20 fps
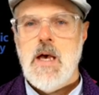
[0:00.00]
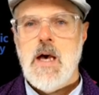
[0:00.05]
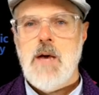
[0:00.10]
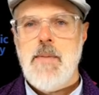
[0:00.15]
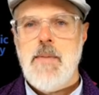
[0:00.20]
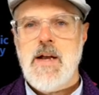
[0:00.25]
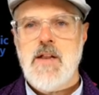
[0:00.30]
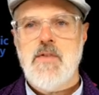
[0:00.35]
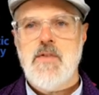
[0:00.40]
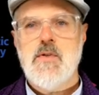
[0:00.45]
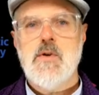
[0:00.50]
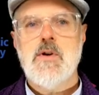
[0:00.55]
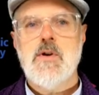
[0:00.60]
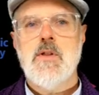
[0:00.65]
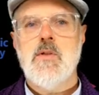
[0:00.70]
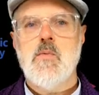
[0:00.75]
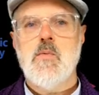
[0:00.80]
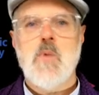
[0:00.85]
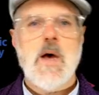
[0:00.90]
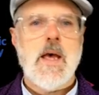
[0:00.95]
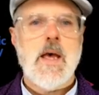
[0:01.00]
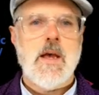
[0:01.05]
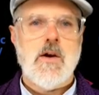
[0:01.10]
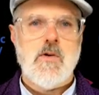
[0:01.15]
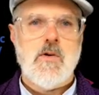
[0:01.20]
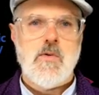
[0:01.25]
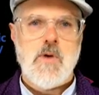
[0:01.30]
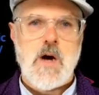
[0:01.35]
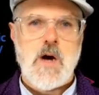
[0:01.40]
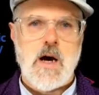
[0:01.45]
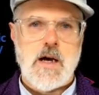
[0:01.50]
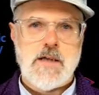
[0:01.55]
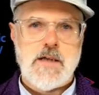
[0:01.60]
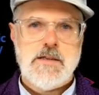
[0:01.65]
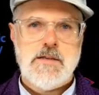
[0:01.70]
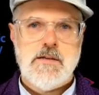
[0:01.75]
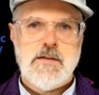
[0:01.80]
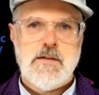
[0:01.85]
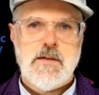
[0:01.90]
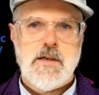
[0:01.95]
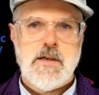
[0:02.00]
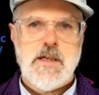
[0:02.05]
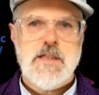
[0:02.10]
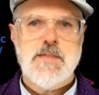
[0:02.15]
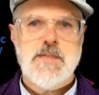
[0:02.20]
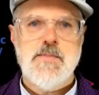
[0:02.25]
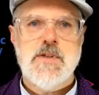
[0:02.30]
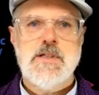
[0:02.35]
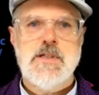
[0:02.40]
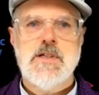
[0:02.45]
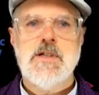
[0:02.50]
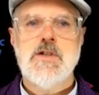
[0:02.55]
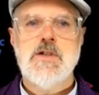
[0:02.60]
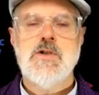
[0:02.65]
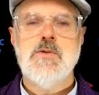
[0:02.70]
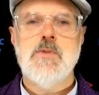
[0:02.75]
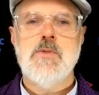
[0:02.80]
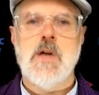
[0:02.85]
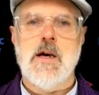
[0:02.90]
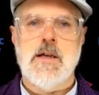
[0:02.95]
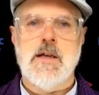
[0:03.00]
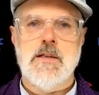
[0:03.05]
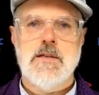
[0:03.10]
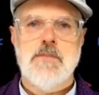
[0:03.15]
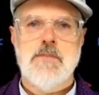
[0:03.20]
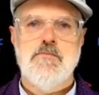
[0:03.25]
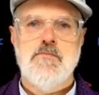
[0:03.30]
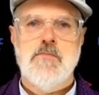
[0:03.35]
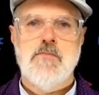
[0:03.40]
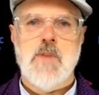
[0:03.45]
About a third of the way across, it splits into two lines,